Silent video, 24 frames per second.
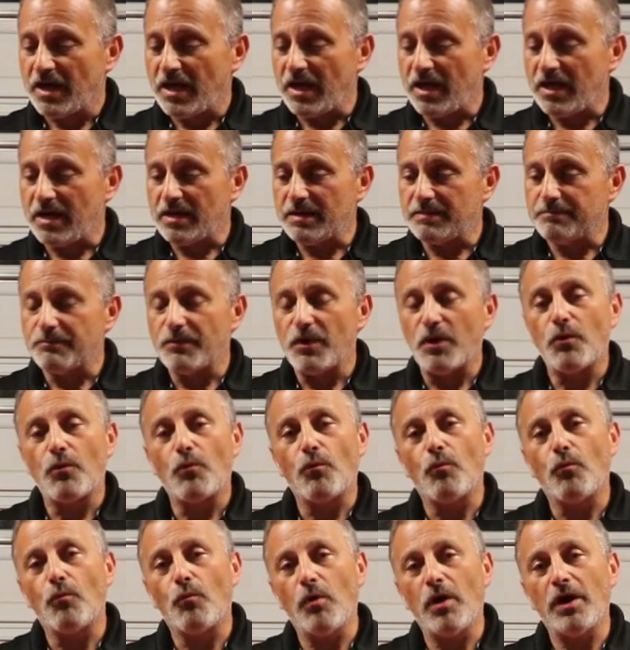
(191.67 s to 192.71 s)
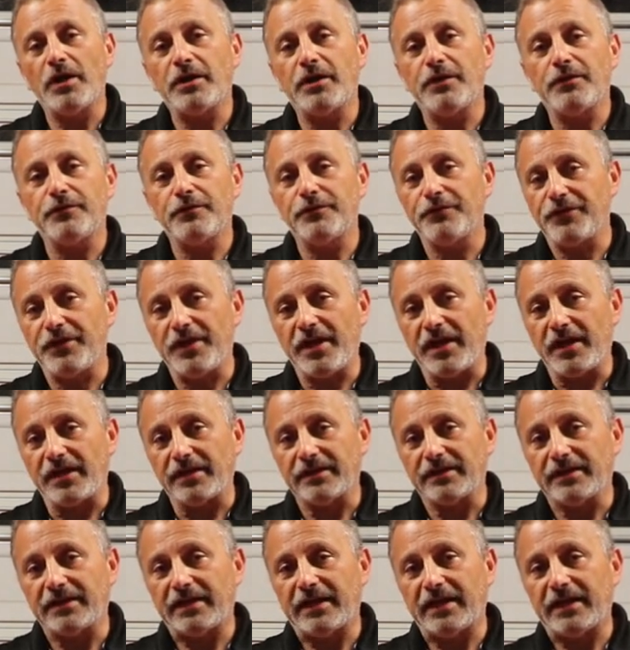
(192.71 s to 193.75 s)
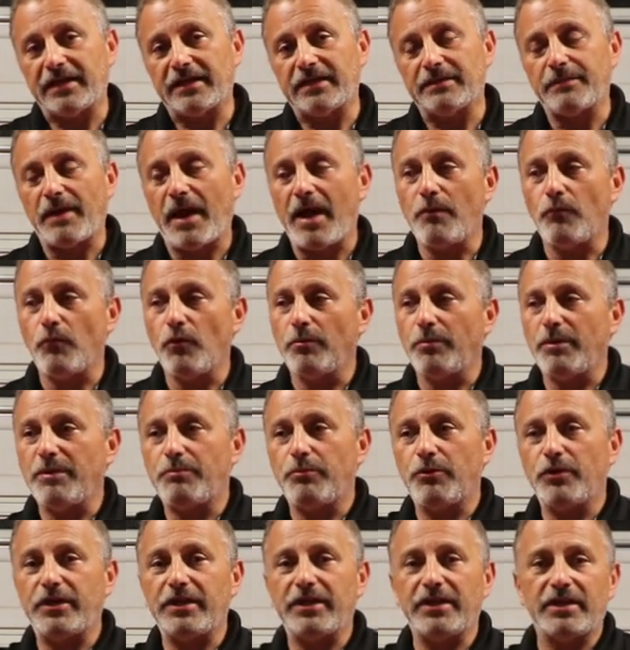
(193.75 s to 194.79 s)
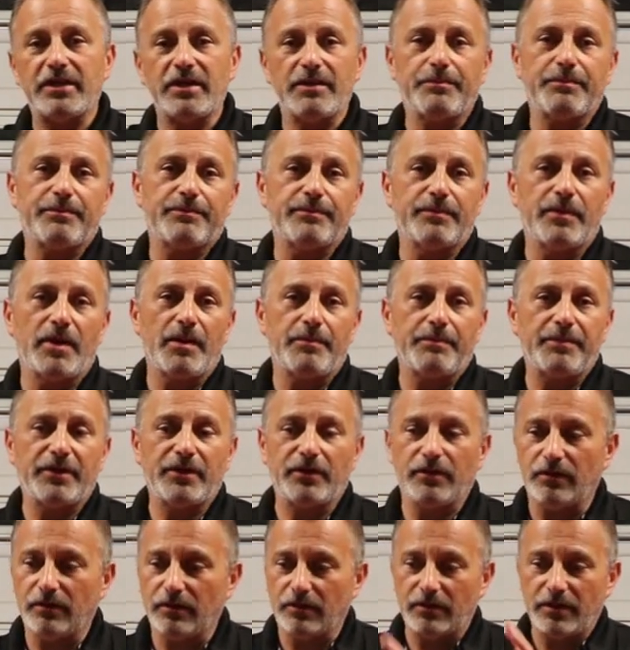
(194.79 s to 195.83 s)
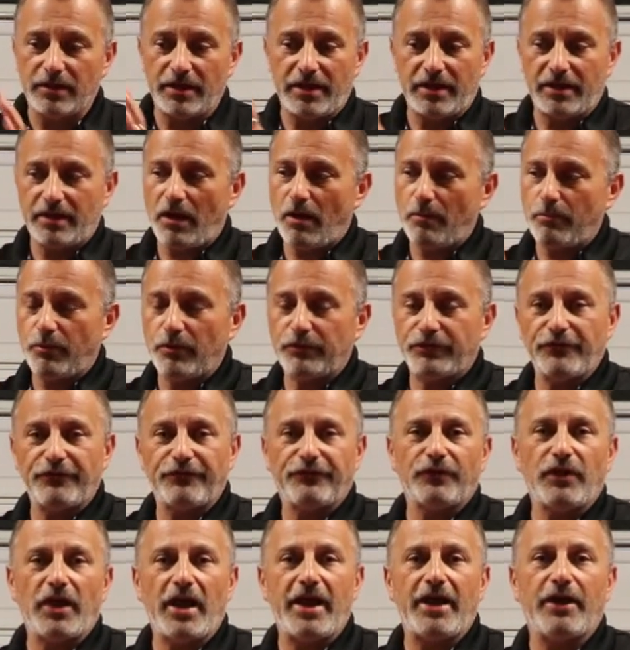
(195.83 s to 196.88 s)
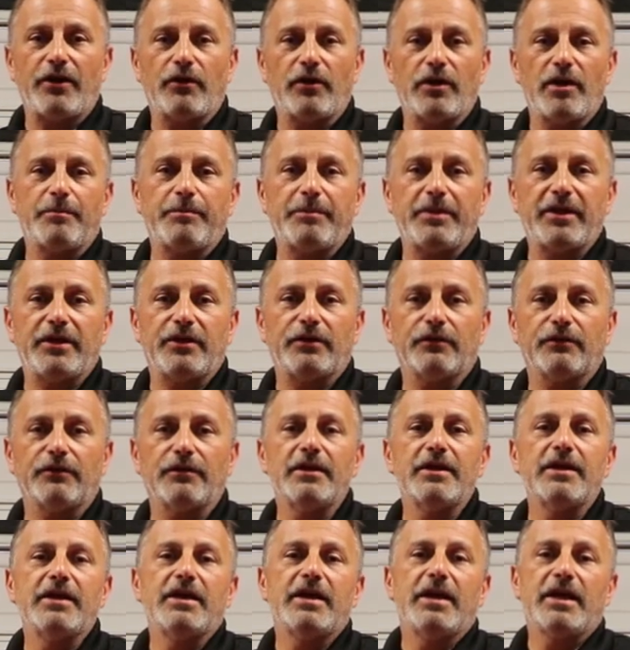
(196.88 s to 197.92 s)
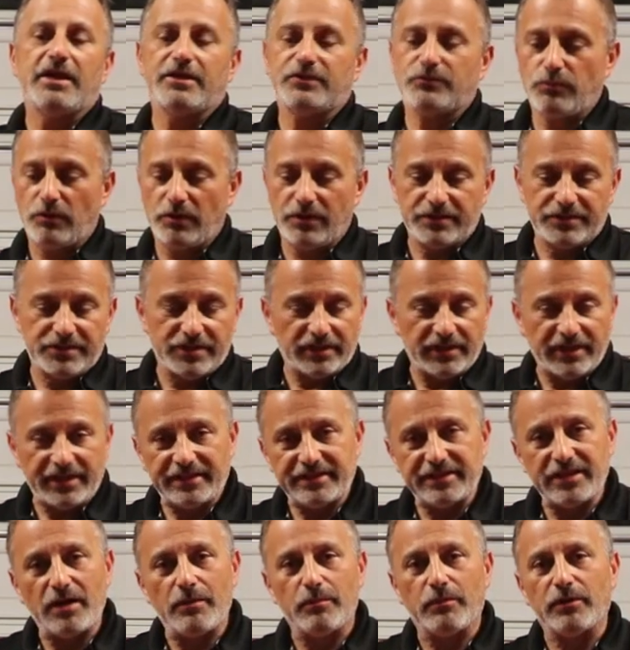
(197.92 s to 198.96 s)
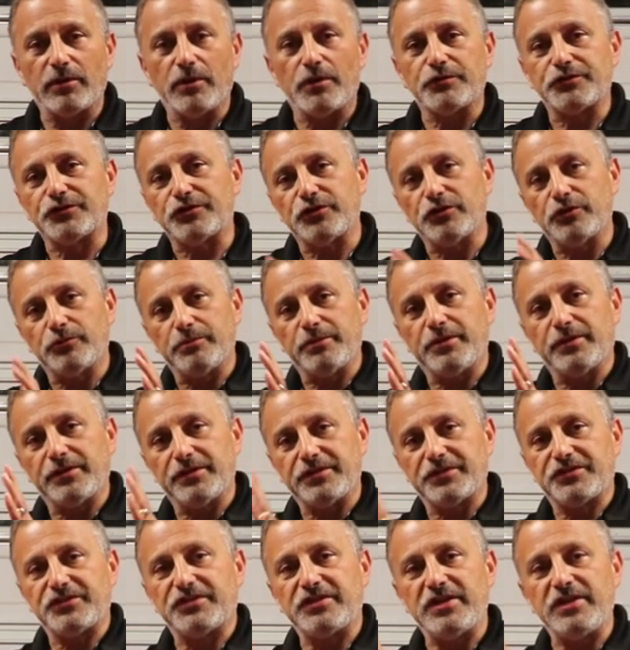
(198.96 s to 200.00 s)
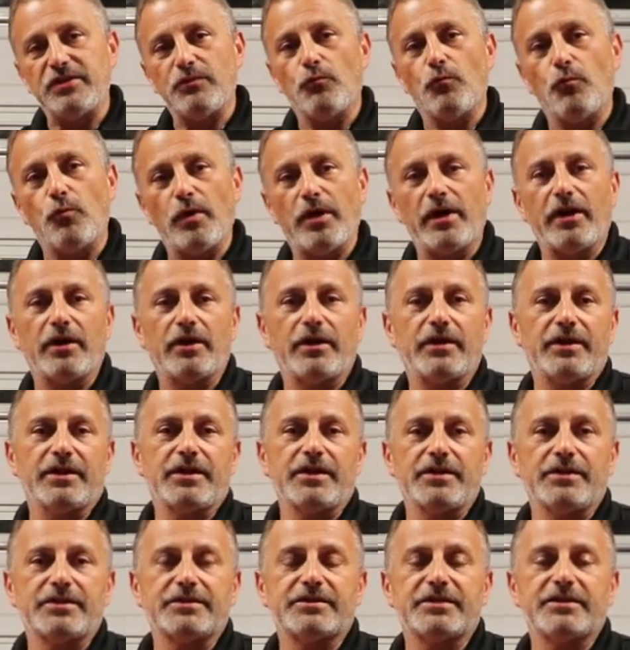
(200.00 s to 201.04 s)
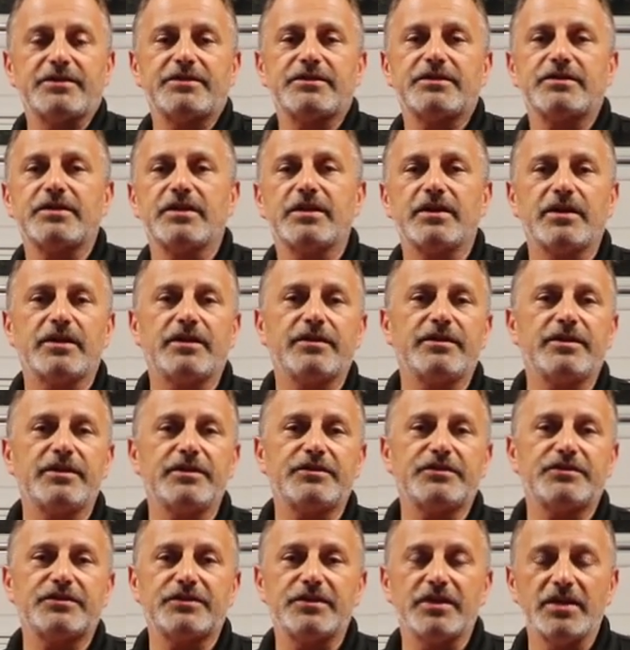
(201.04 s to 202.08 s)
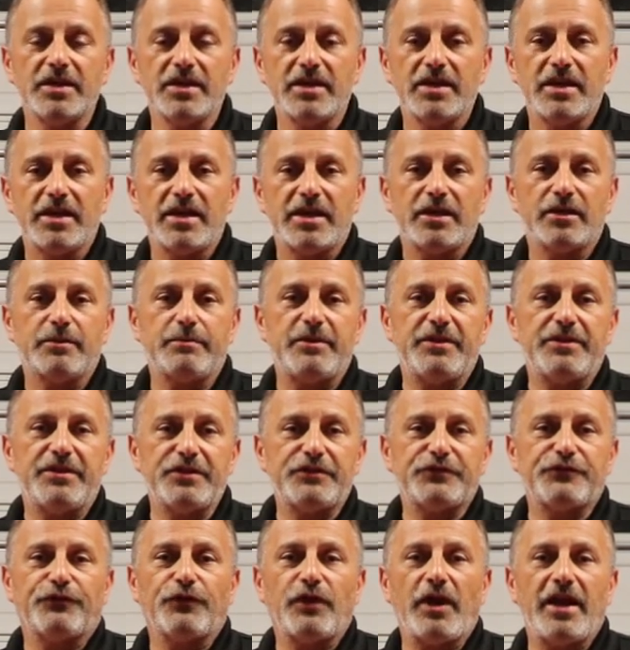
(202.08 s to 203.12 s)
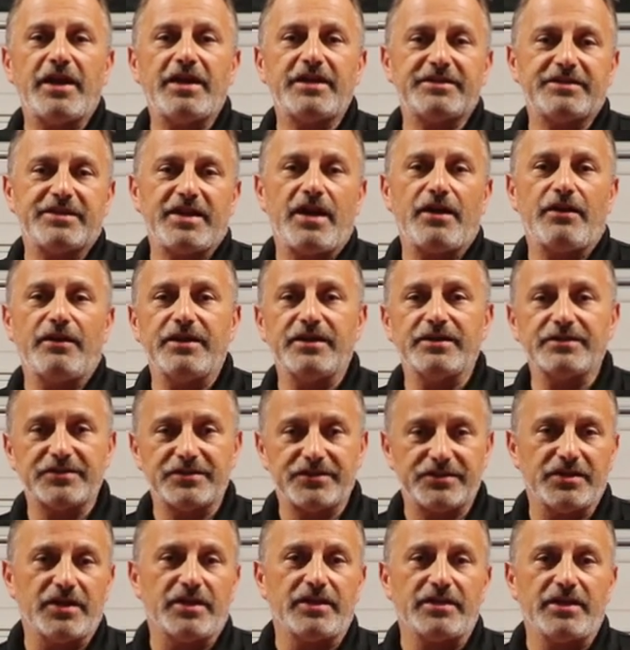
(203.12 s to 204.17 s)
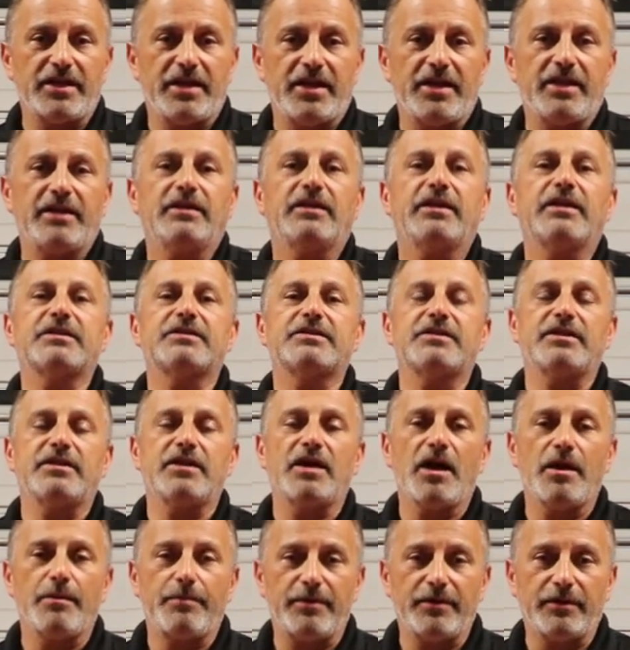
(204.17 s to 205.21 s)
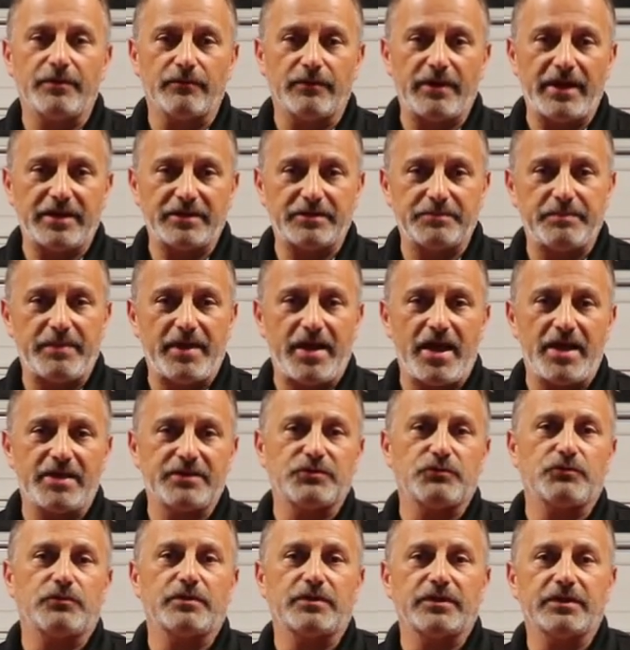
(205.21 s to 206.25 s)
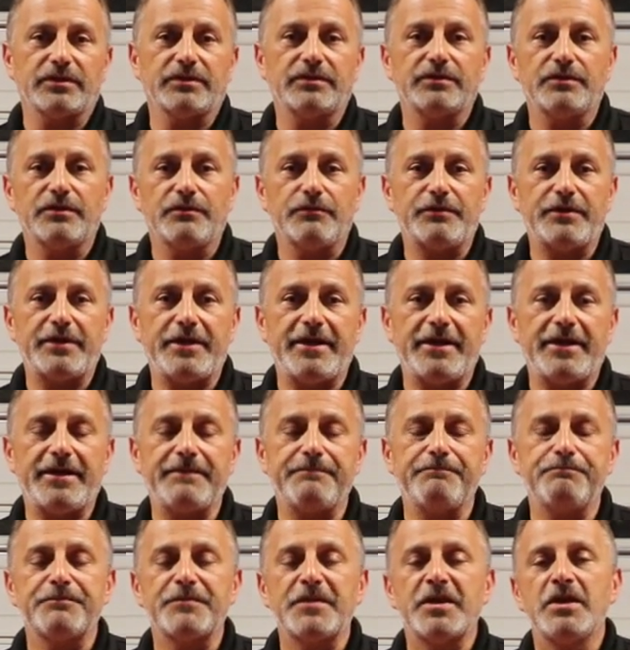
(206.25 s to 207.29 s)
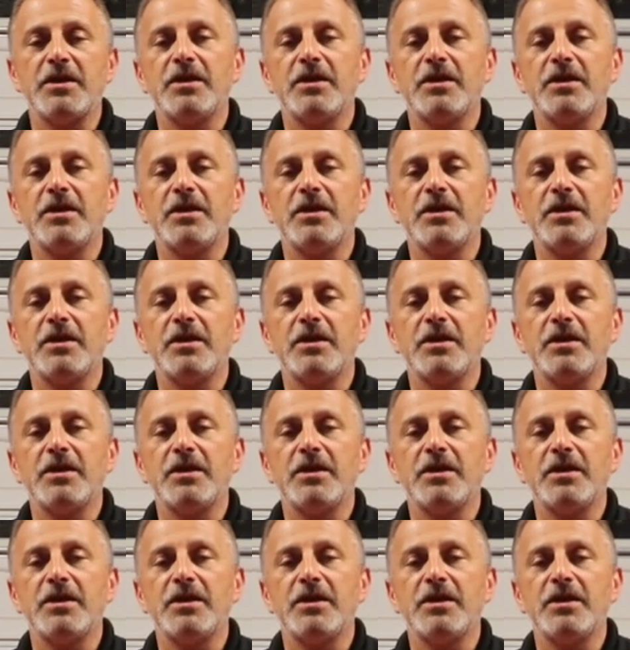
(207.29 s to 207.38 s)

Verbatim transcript: Um, one other thing, um, I will be putting it up, up here. Uh, I'll put the flyer up here as well as a link down below so you'll be able to see where it is. It's the, this, it'll be this Friday, Saturday, and Sunday, like I said, up at Grants Pass, Oregon, okay?